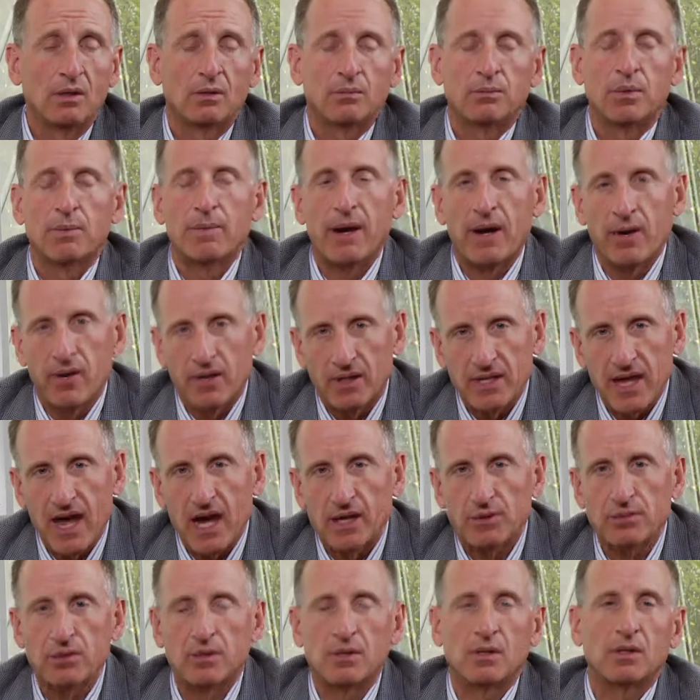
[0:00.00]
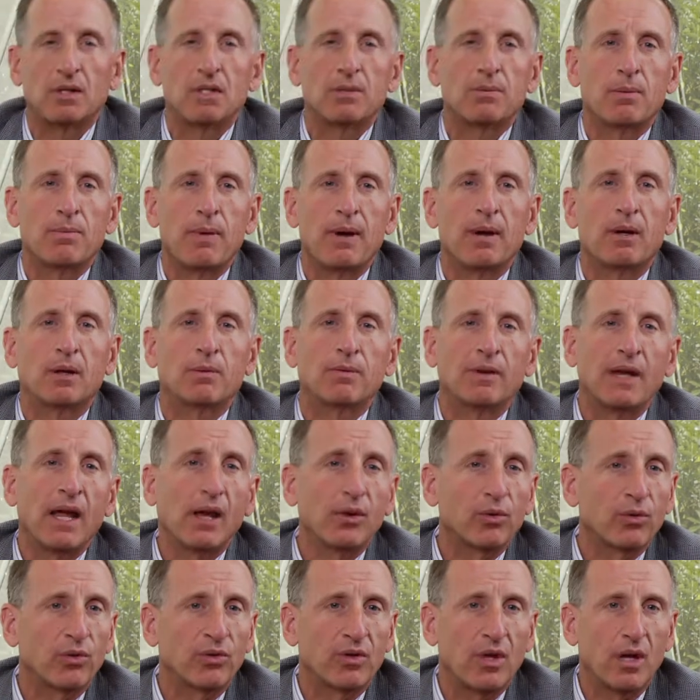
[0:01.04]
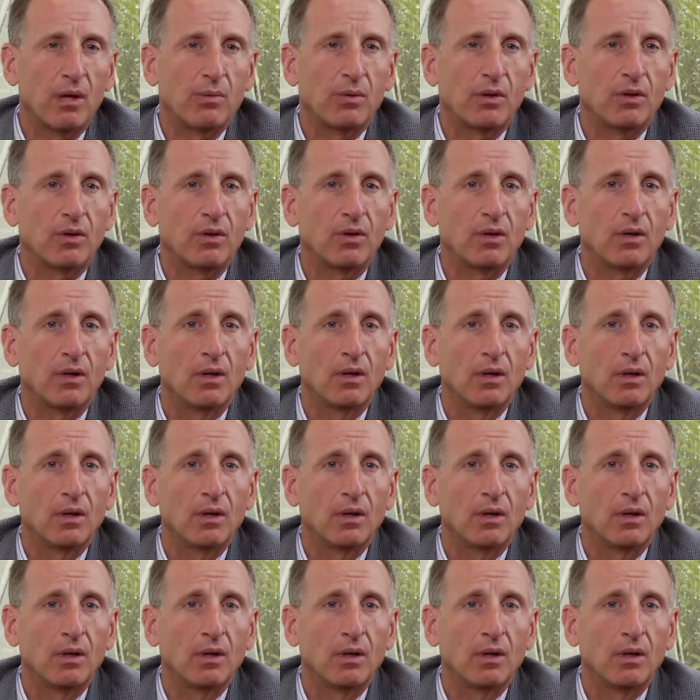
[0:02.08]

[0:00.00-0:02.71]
preparing tax returns, preparing financial statements.